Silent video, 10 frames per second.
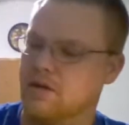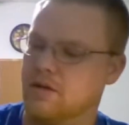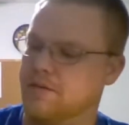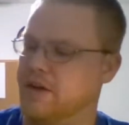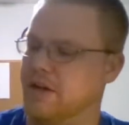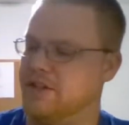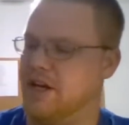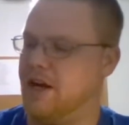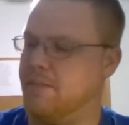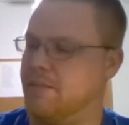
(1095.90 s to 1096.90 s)
finish
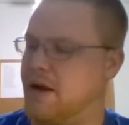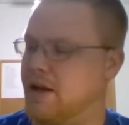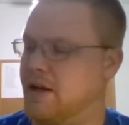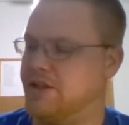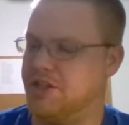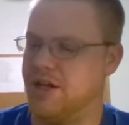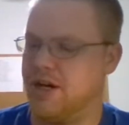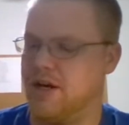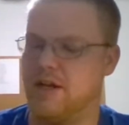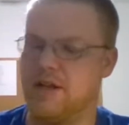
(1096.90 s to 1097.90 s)
eating my lunch
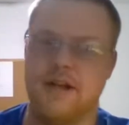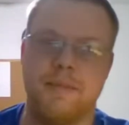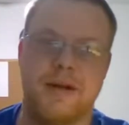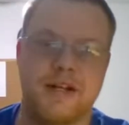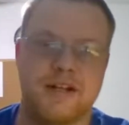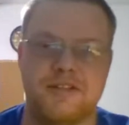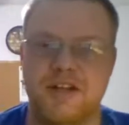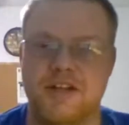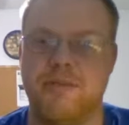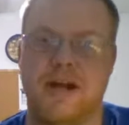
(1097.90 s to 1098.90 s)
here, and then I'm going to
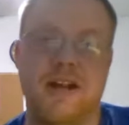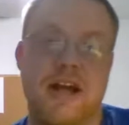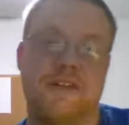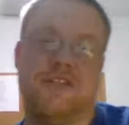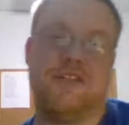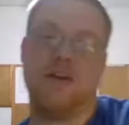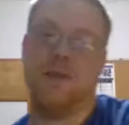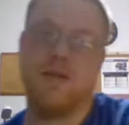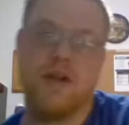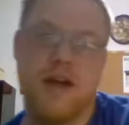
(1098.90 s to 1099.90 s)
continue my live stream
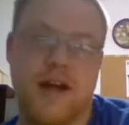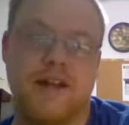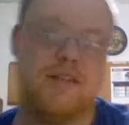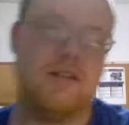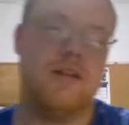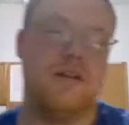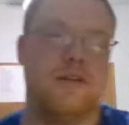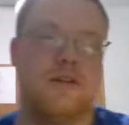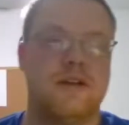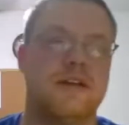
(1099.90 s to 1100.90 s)
with you guys
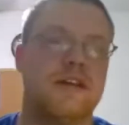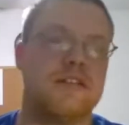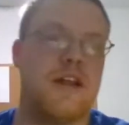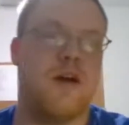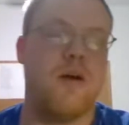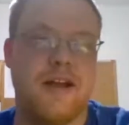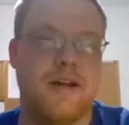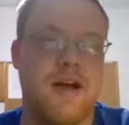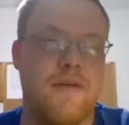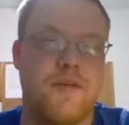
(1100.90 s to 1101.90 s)
because I don't plan
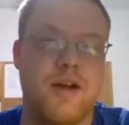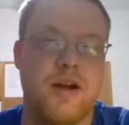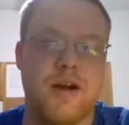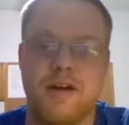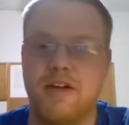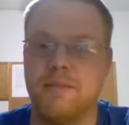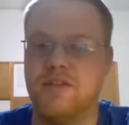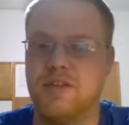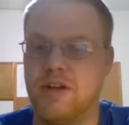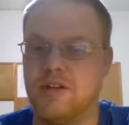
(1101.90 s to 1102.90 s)
on getting off here
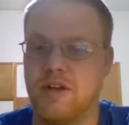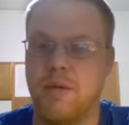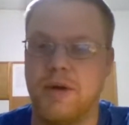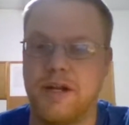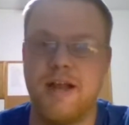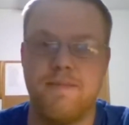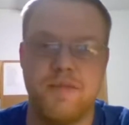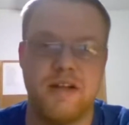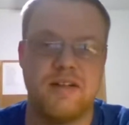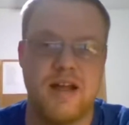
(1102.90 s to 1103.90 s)
anytime soon. So I
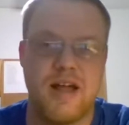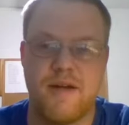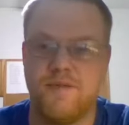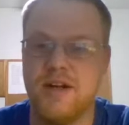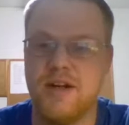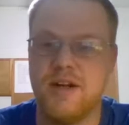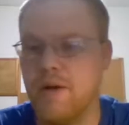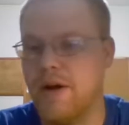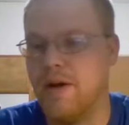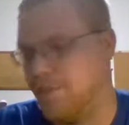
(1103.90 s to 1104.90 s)
want to keep this
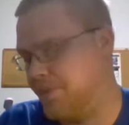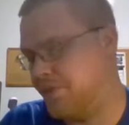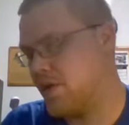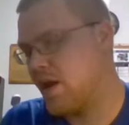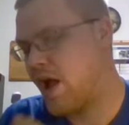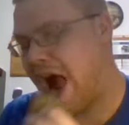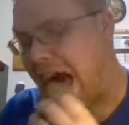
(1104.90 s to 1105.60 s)
live feed going.